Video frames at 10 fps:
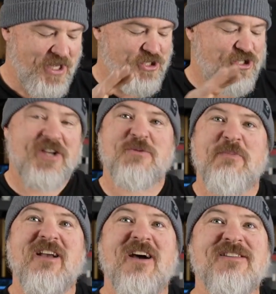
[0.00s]
Just
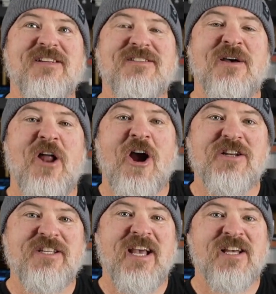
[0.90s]
because it's an
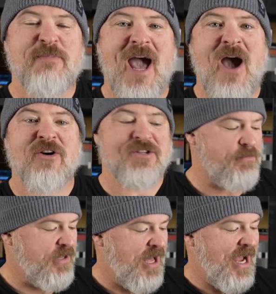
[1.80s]
RTS power
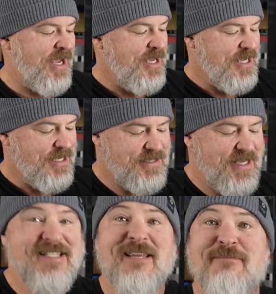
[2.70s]
supply
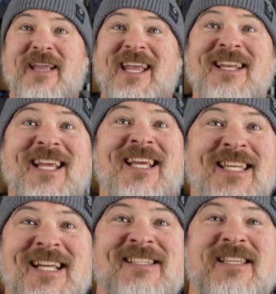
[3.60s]
doesn't mean it
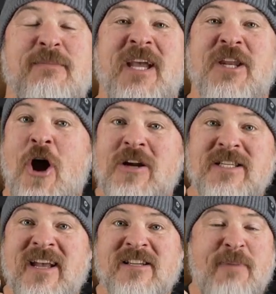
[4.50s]
needs to be an
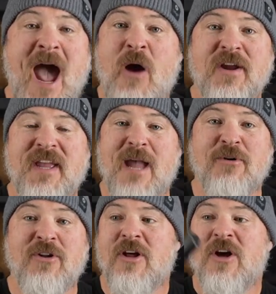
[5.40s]
RTS power
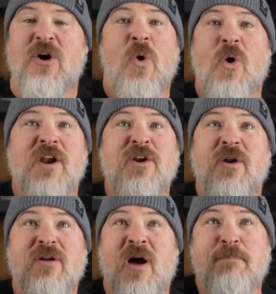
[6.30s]
cable or
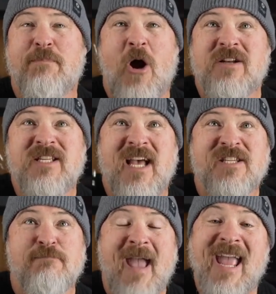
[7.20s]
a RTS
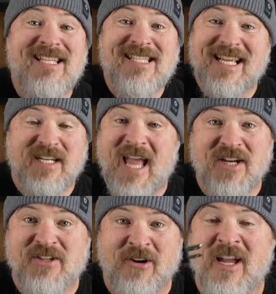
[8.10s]
mains
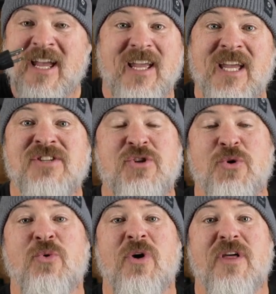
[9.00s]
connector
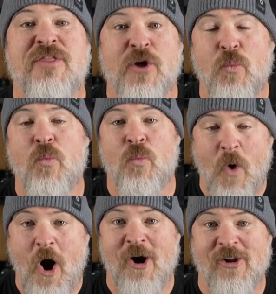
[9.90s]
into the
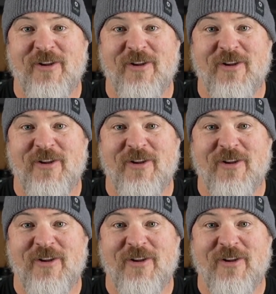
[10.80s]
wall.